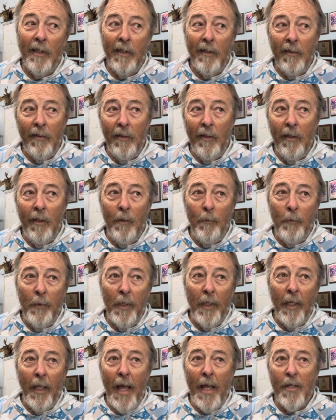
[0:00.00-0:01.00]
a little bit
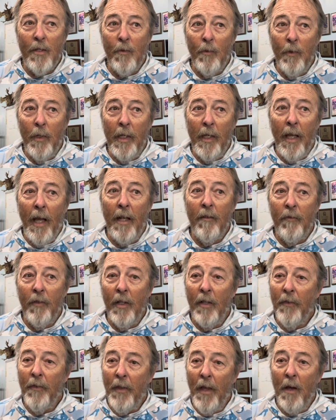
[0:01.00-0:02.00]
of last week kind of
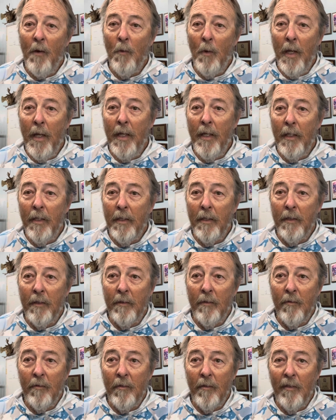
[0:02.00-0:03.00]
felt that way, and
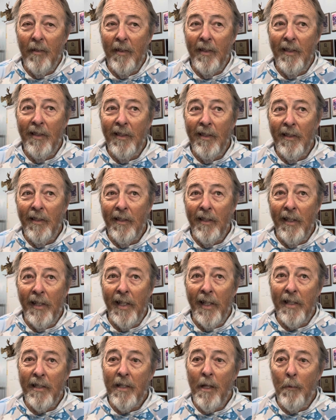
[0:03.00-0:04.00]
the
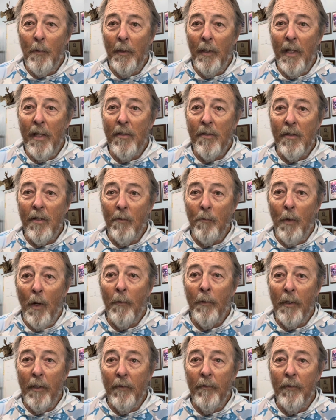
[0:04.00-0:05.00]
next couple of days are
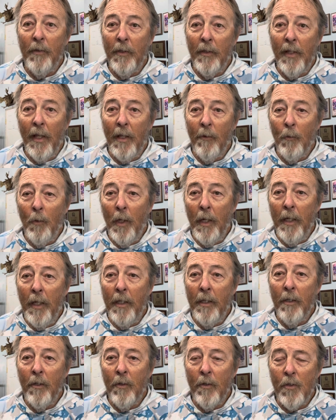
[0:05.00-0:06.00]
probably going to feel that way
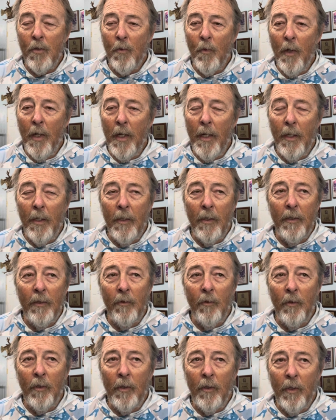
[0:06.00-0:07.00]
here as well.
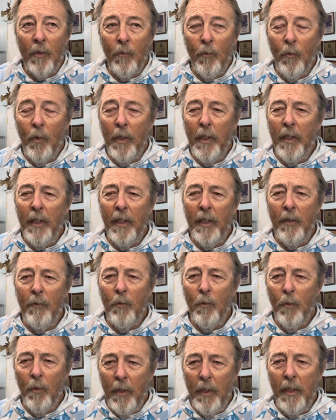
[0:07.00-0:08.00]
Really,
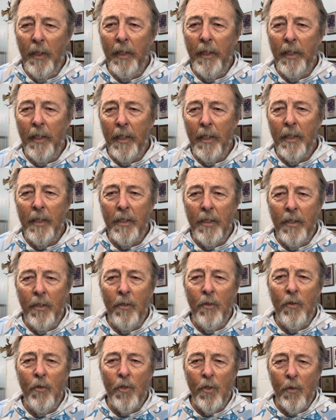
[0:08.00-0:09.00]
really
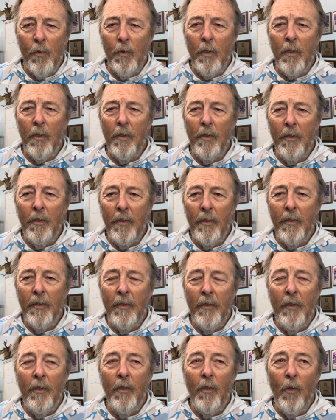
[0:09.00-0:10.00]
unusual
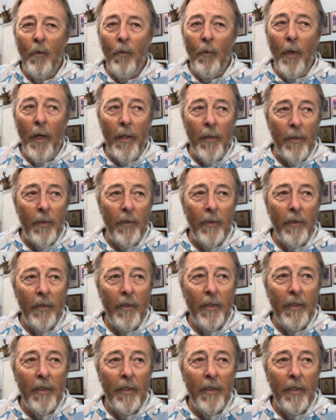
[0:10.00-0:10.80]
weather.